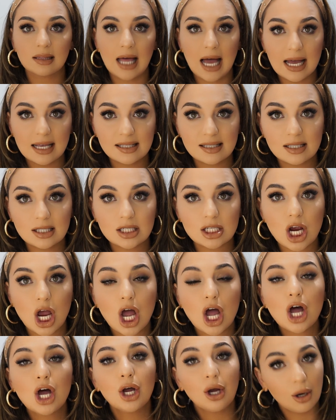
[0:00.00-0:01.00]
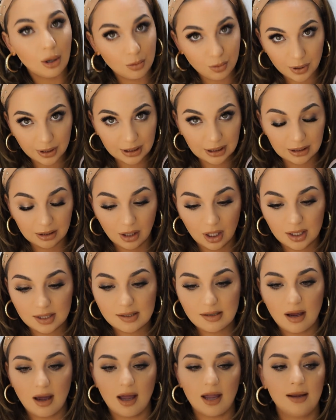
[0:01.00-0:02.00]
last a really
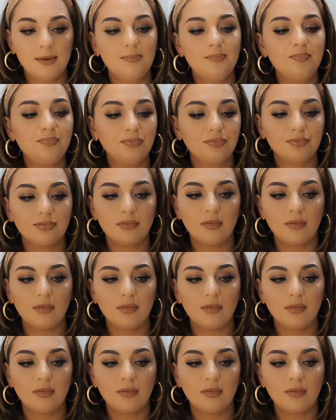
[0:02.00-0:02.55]
long time.